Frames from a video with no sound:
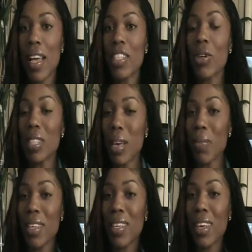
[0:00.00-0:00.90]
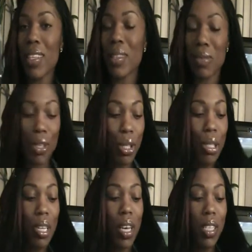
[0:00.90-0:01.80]
it's going to take me getting some used
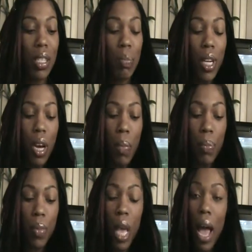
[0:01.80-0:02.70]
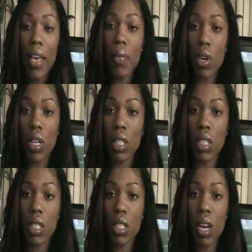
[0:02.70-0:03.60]
to this. But I am going to
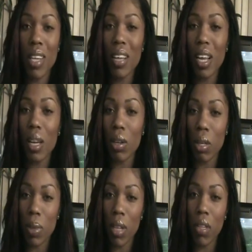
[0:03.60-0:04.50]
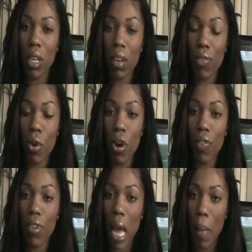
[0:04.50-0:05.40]
cut a little bit of the length
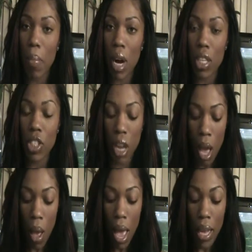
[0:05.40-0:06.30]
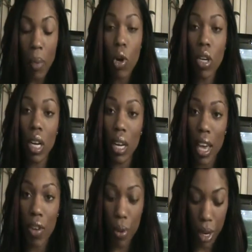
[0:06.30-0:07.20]
off, not much, and I'm going to
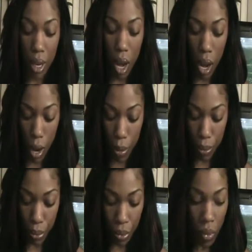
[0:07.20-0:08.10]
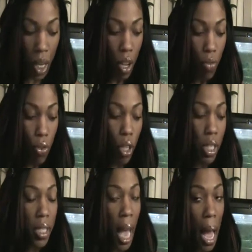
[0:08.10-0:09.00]
layer it. For the
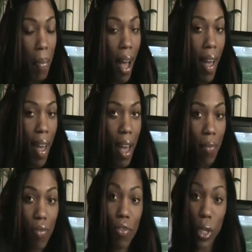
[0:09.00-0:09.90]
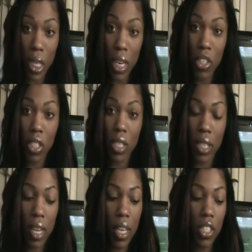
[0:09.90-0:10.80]
top, I have 14 inches and
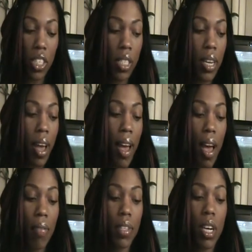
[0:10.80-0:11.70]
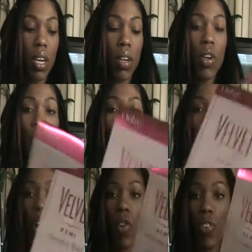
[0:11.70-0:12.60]
10 inches, and I have the
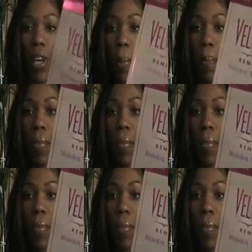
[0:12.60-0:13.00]
velvet